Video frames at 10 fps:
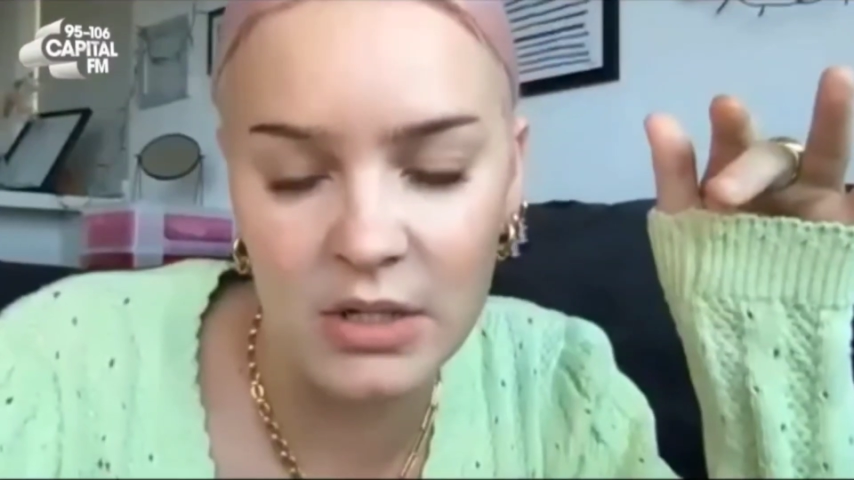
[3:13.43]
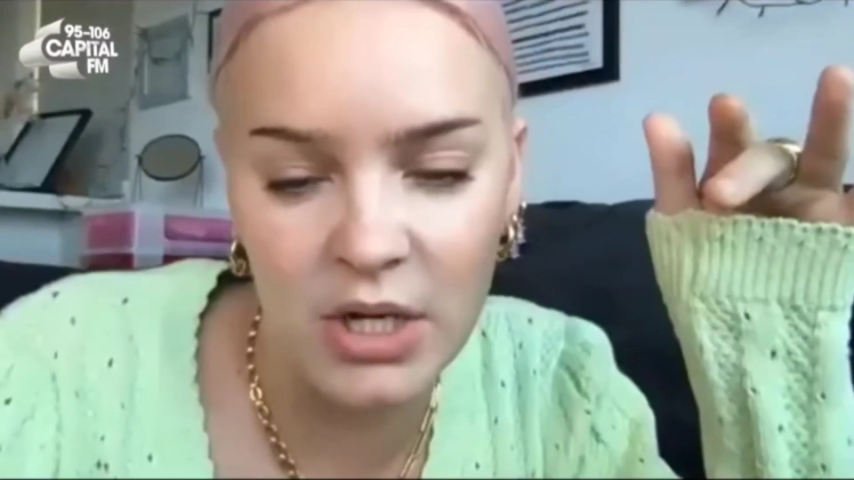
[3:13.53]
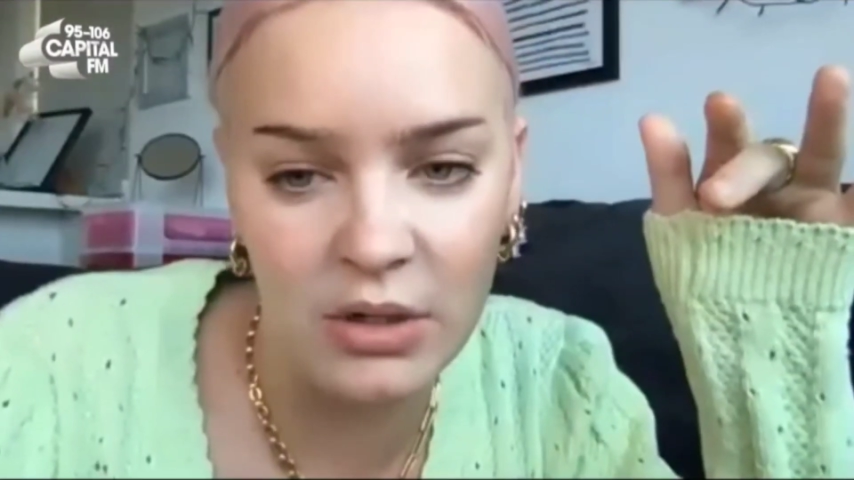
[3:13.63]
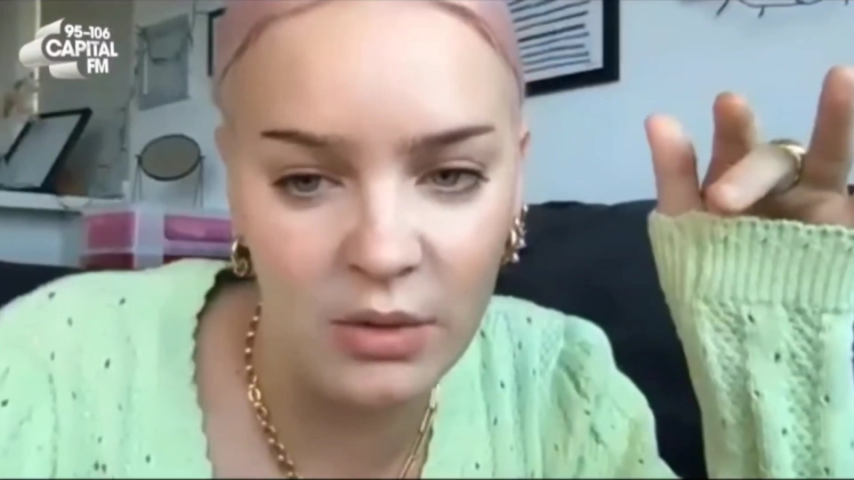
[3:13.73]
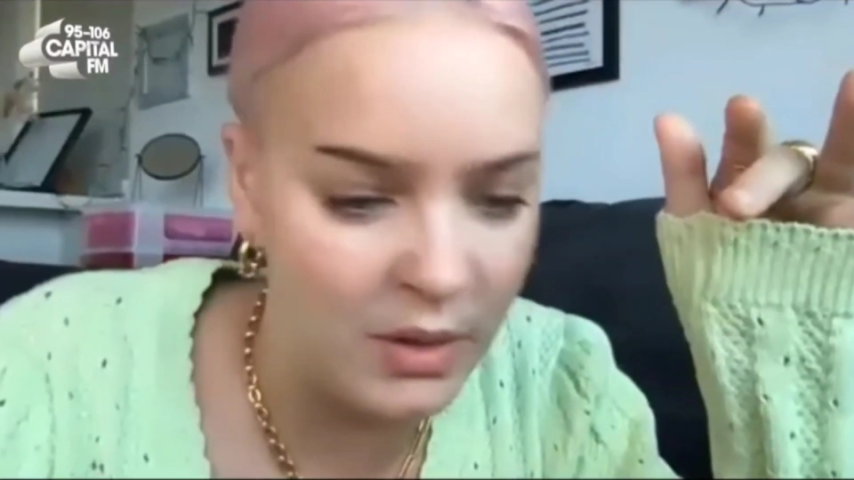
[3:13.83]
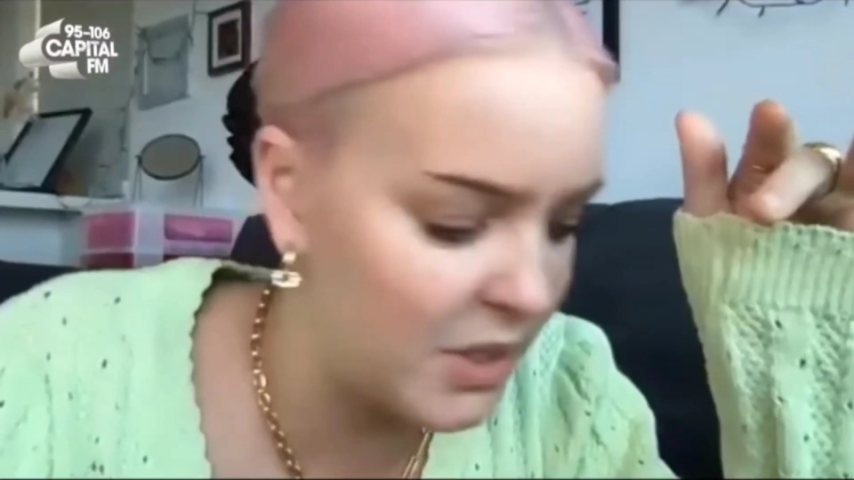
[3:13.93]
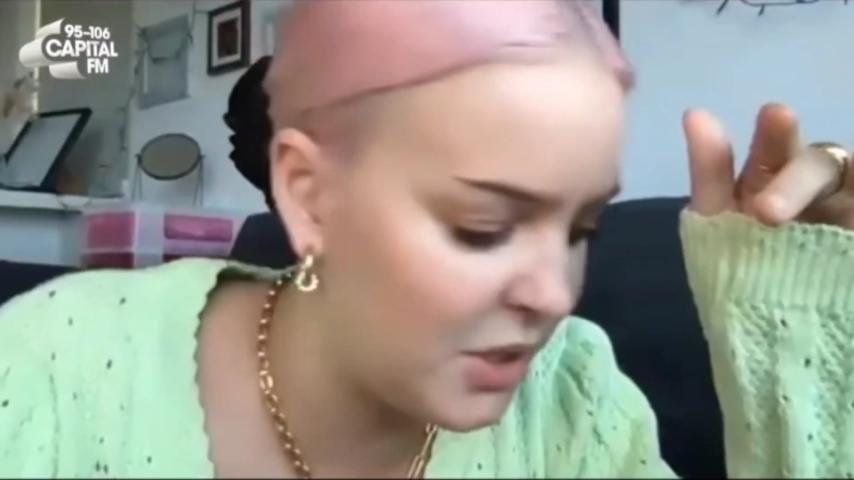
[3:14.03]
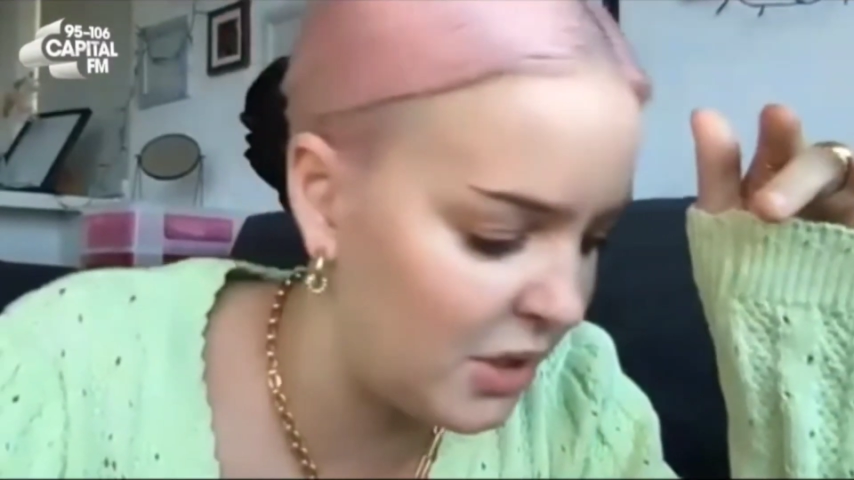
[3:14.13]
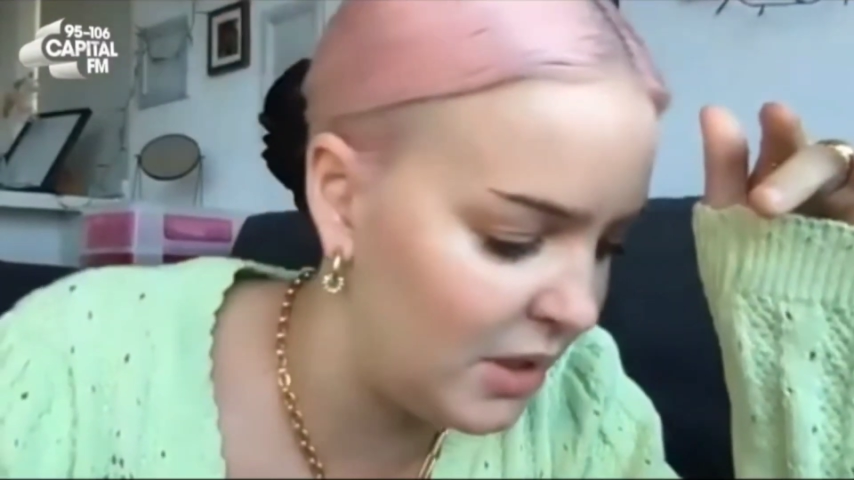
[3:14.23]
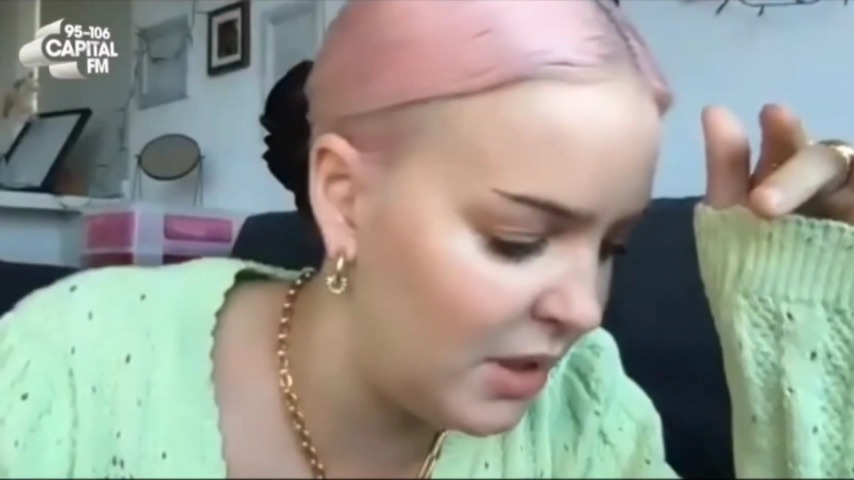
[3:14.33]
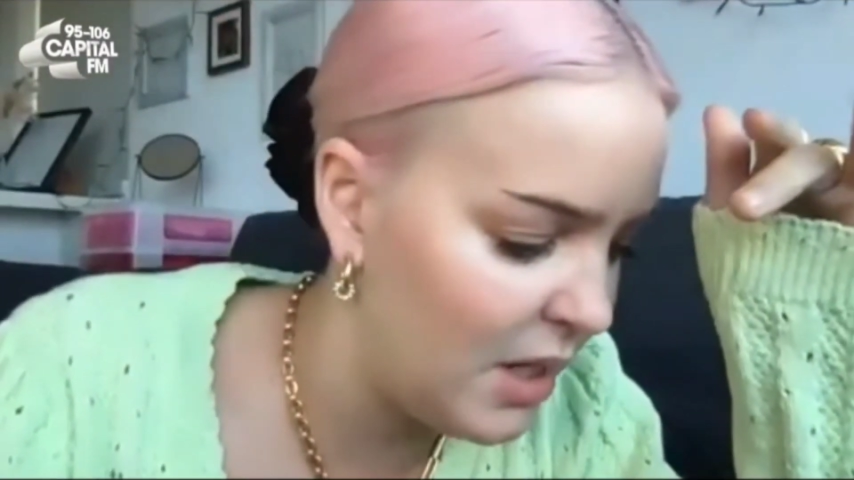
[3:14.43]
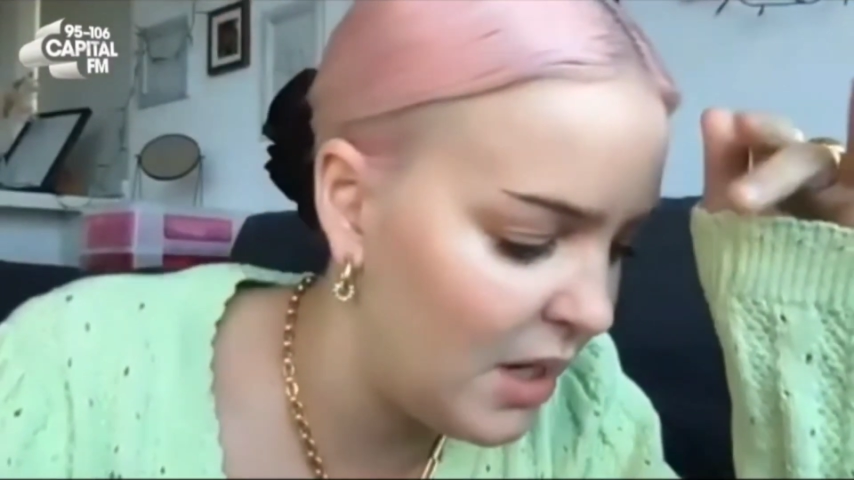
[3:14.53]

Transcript: it's a genuine question.